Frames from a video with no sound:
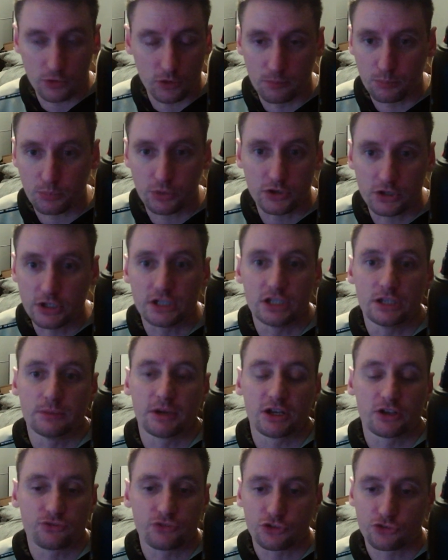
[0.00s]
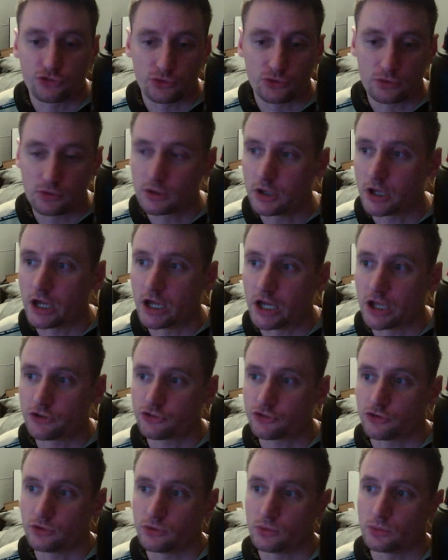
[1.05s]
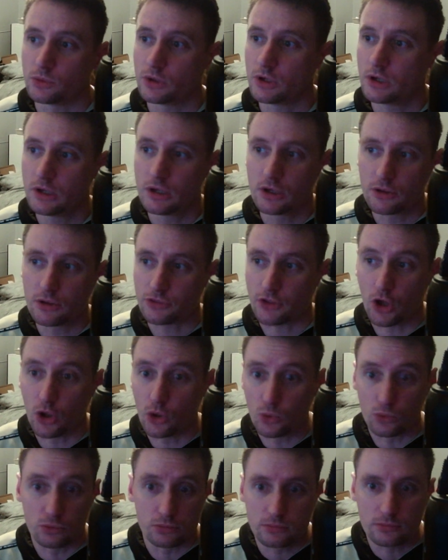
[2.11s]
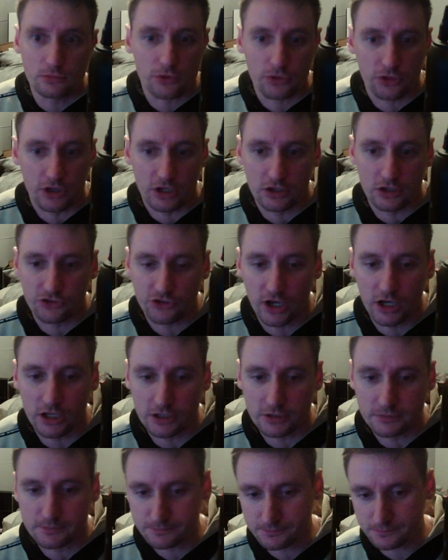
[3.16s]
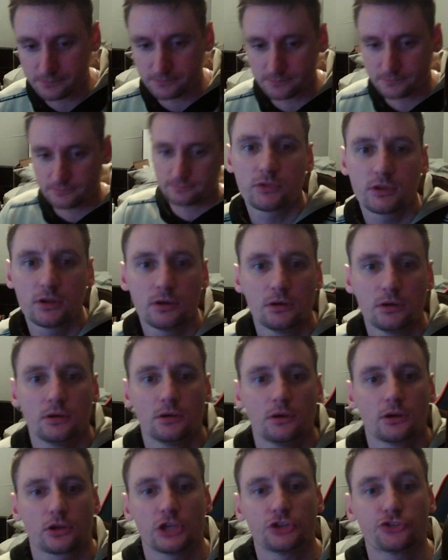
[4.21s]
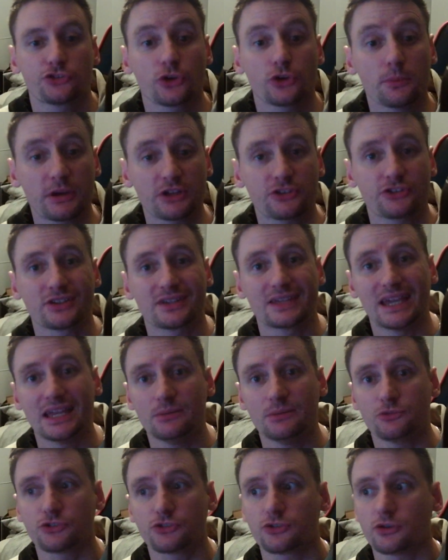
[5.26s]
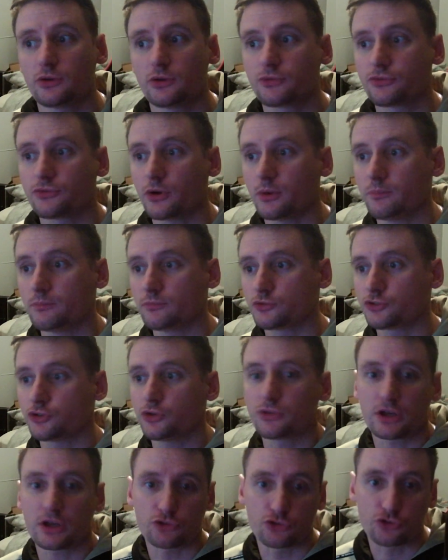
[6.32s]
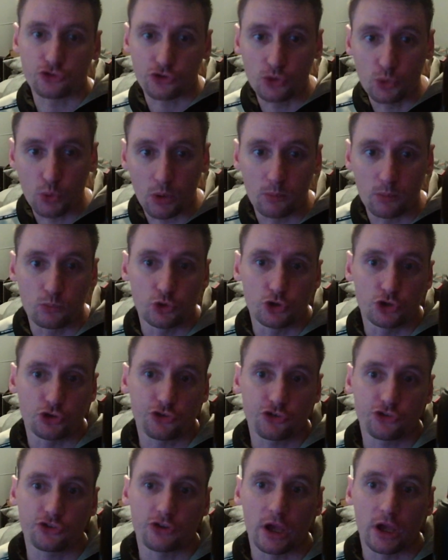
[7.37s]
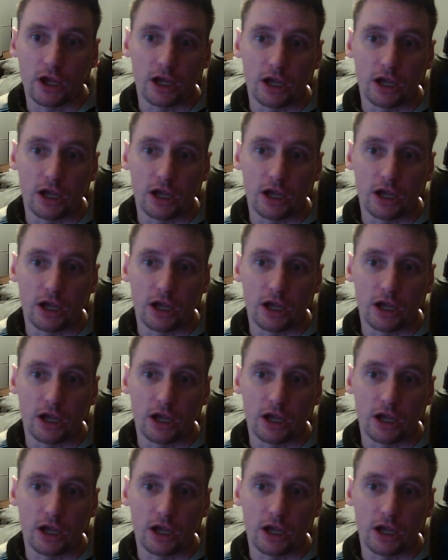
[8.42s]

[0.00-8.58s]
completely beneficial to the whole thing entirely. Okay, so going back to games, from 2002 onwards,